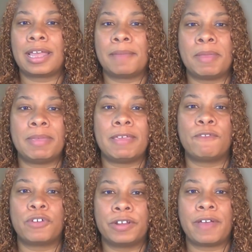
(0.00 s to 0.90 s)
I get maybe
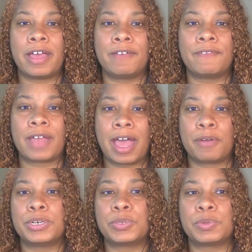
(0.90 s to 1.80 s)
45
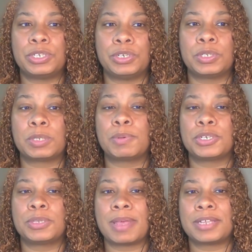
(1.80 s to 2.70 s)
hours with students
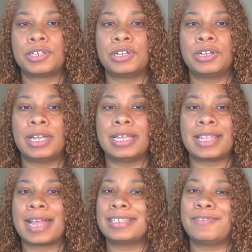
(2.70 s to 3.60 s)
per semester,
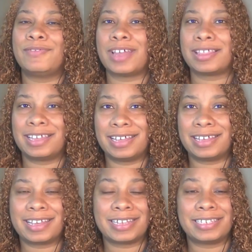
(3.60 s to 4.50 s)
and that's if
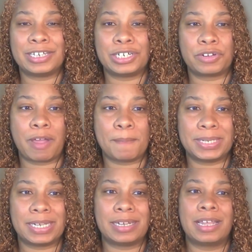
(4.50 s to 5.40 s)
nothing gets
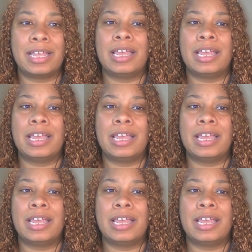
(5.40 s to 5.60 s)
interrupted.